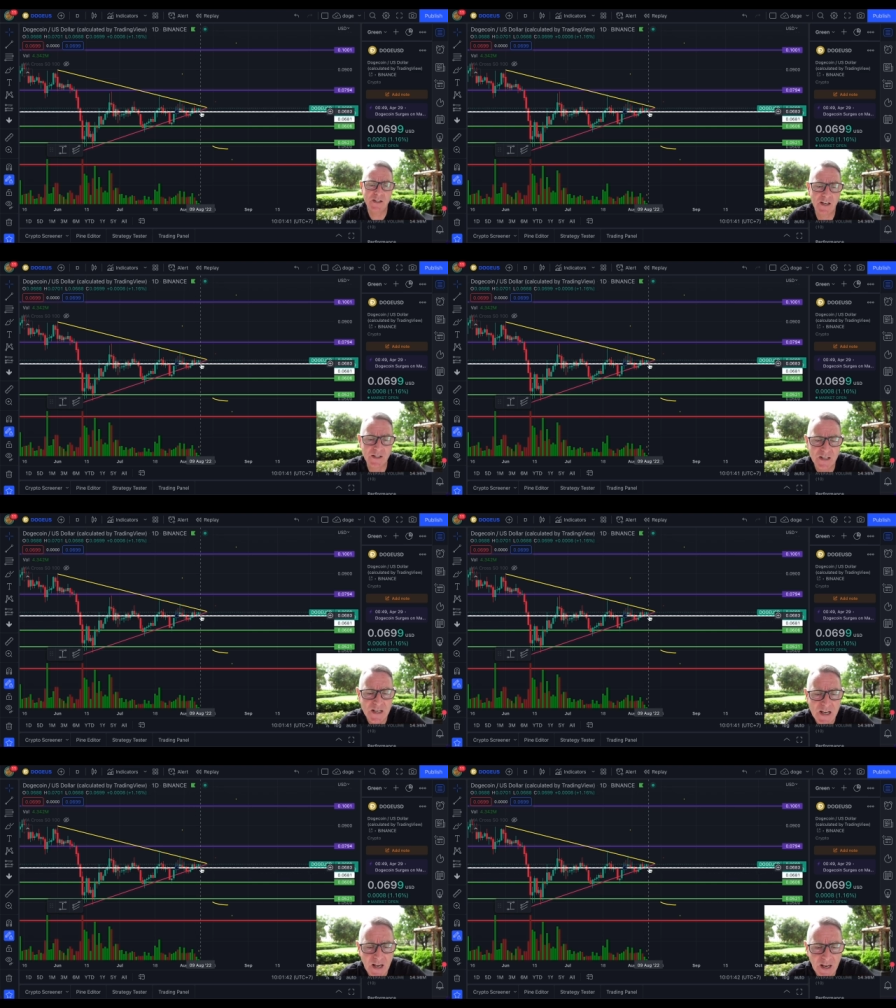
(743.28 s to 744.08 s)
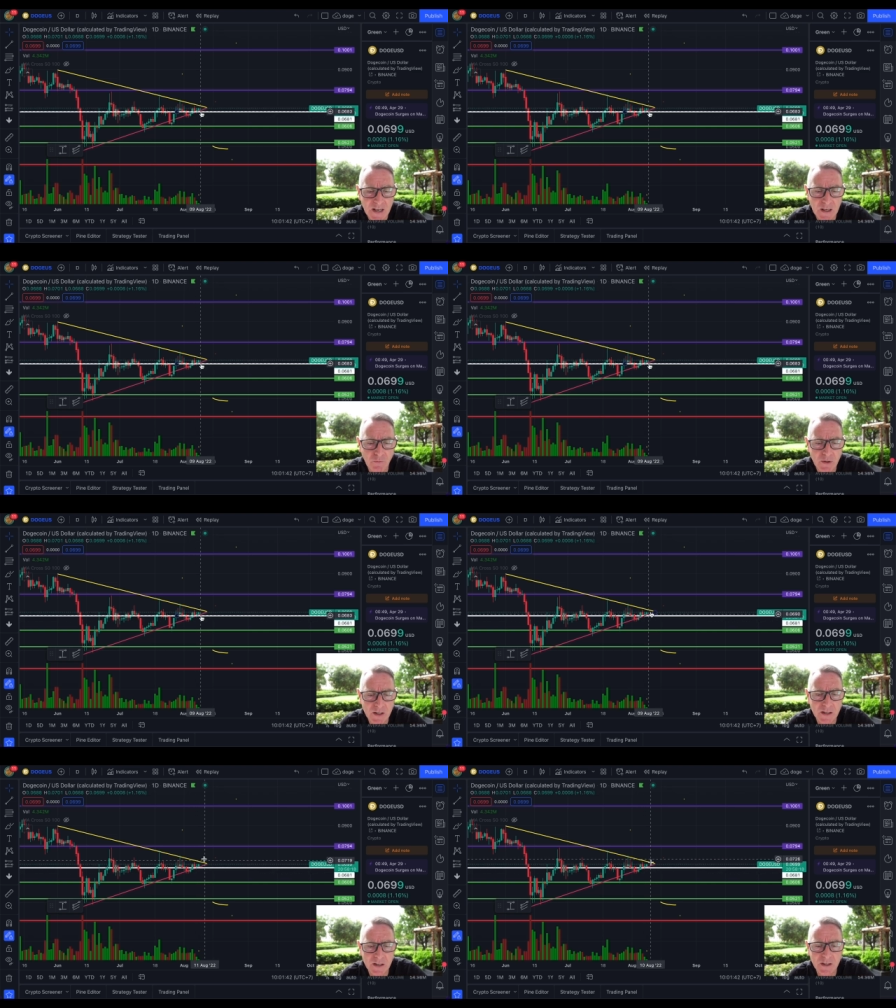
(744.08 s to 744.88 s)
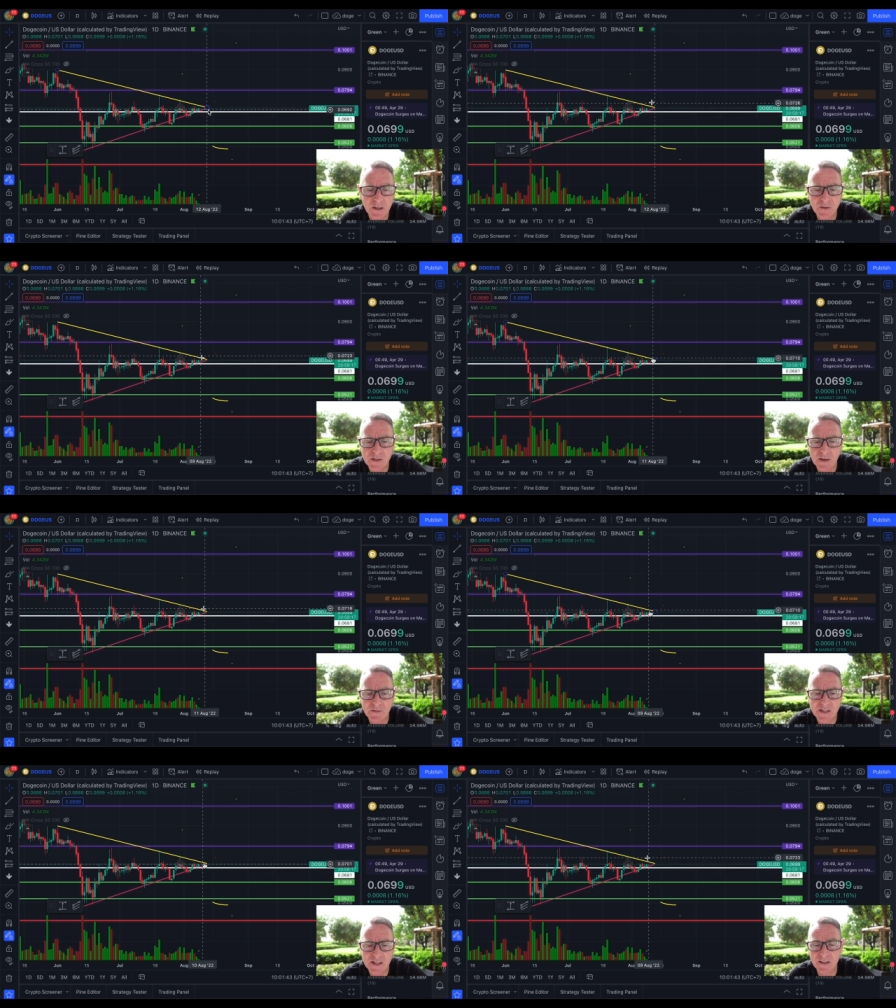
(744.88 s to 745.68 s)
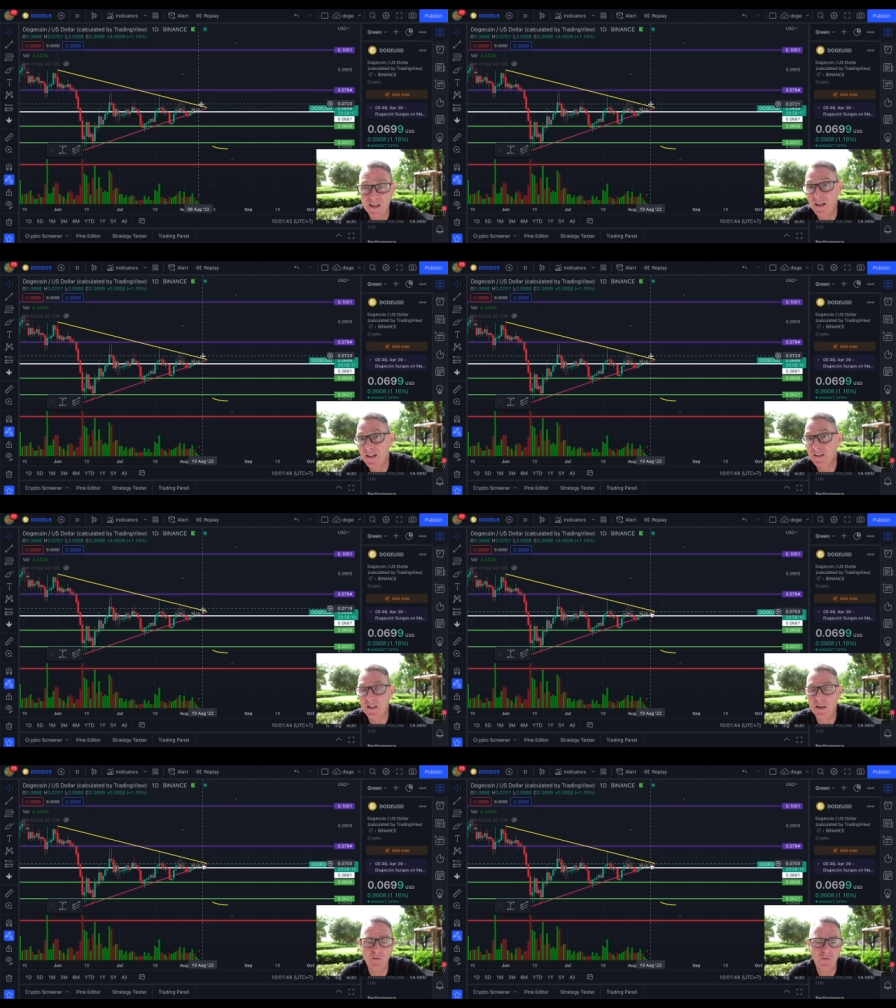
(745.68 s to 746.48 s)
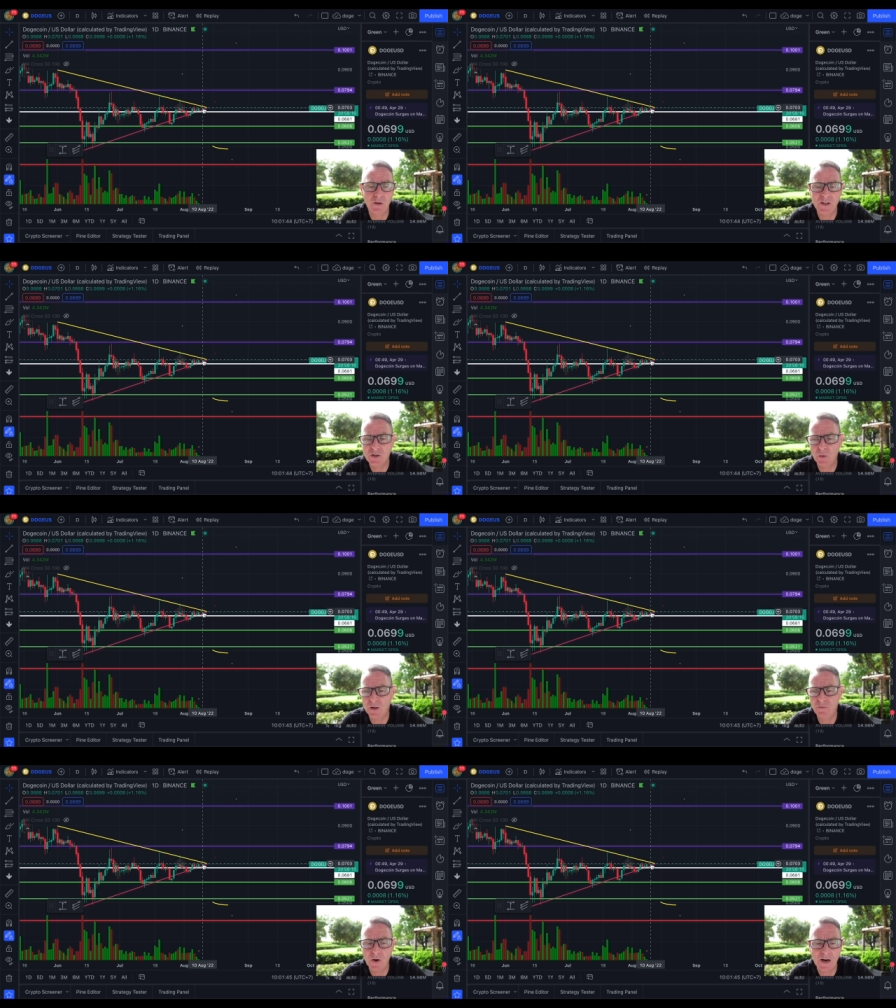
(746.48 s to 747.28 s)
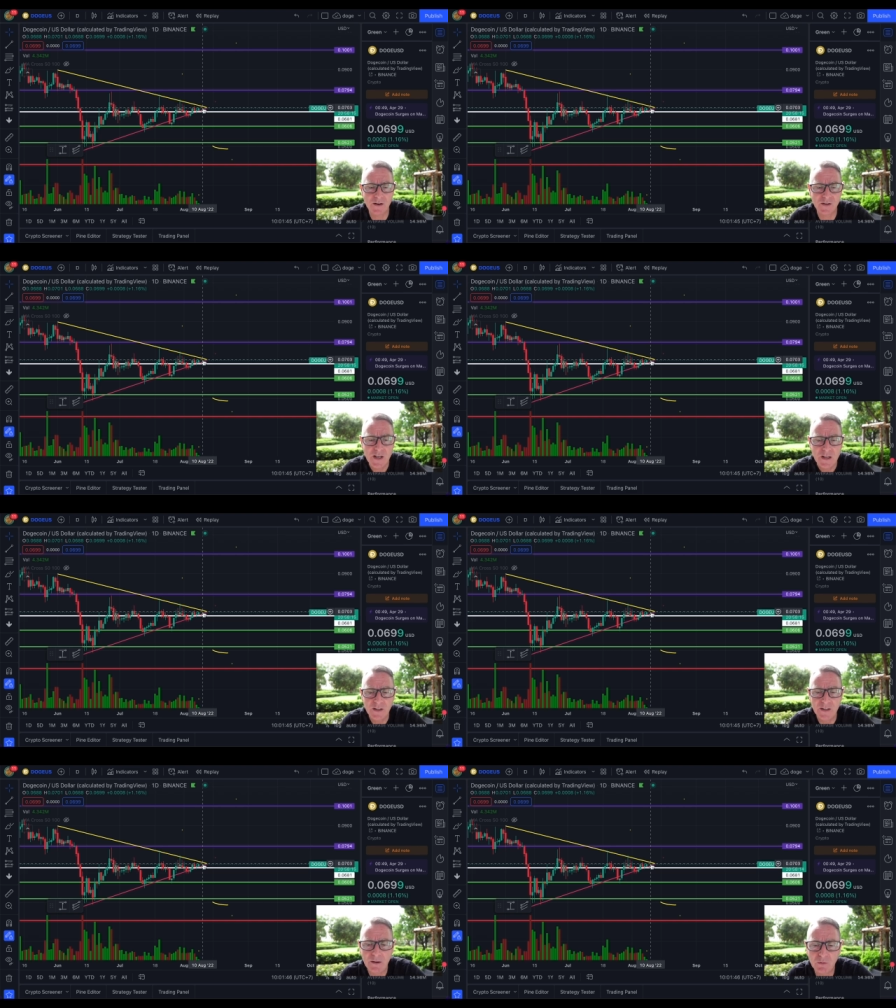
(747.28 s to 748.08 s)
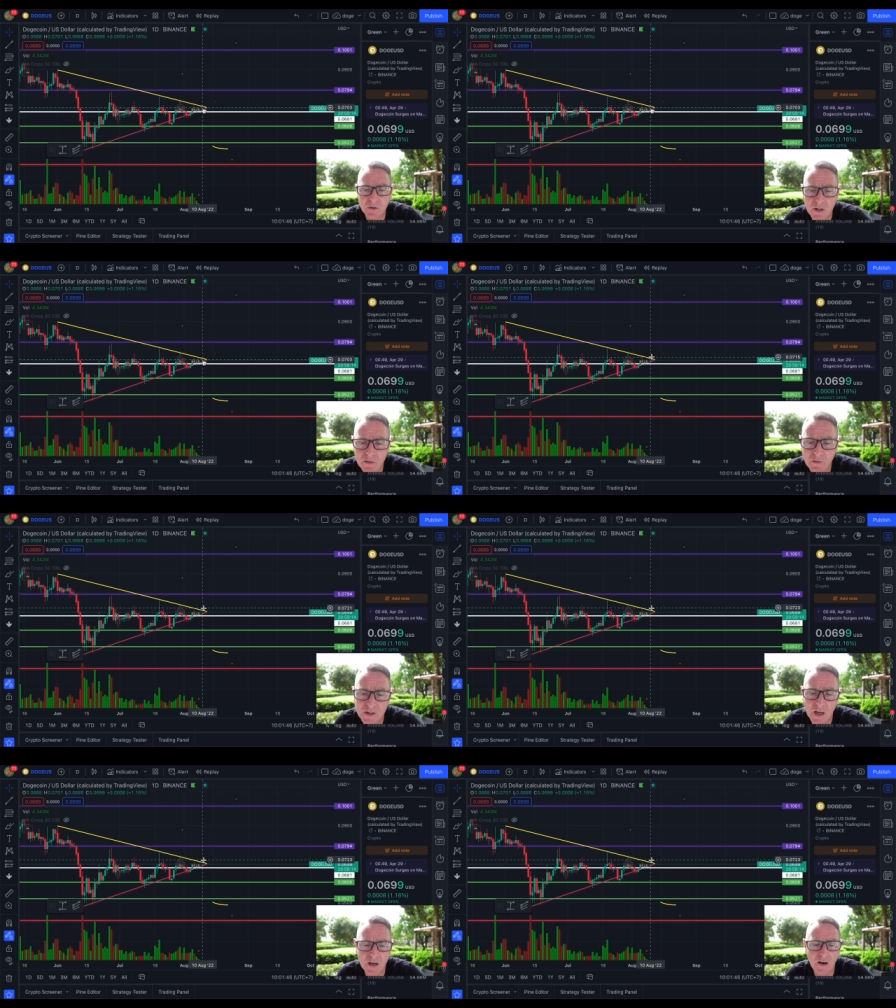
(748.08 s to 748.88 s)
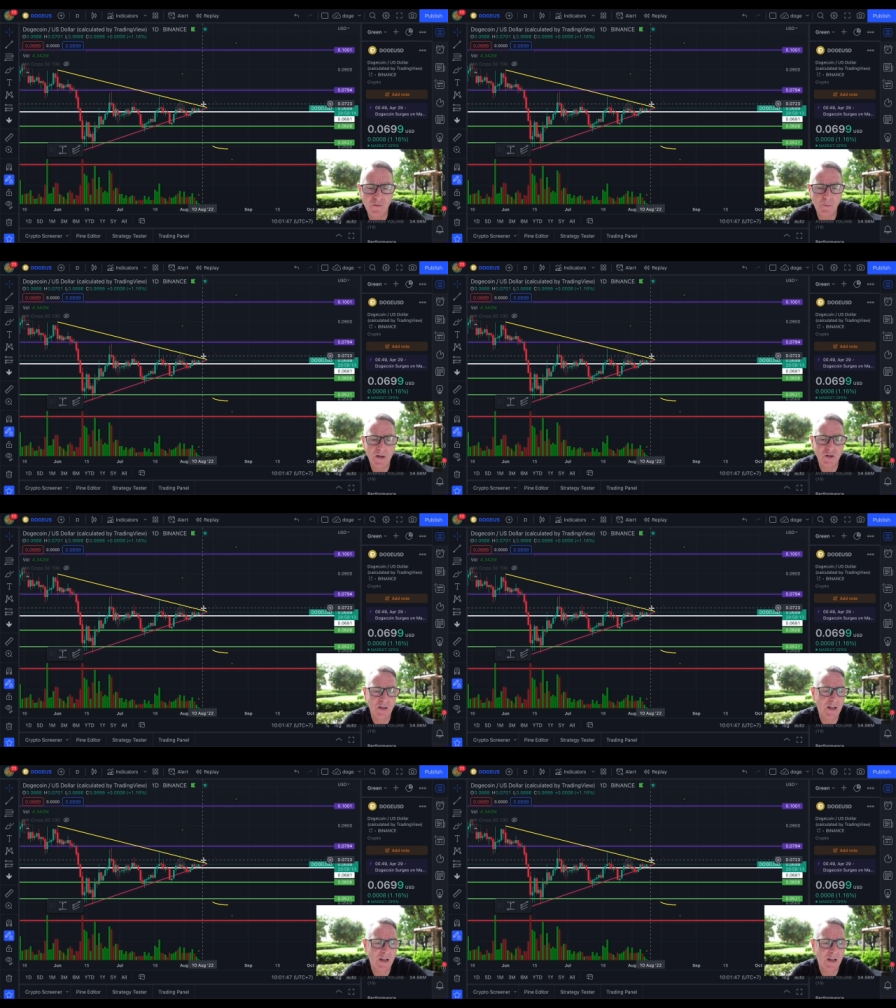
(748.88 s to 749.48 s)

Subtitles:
cents. And if we can clear the 7 cent level for at least 24 hours, then that will give us a confirmation.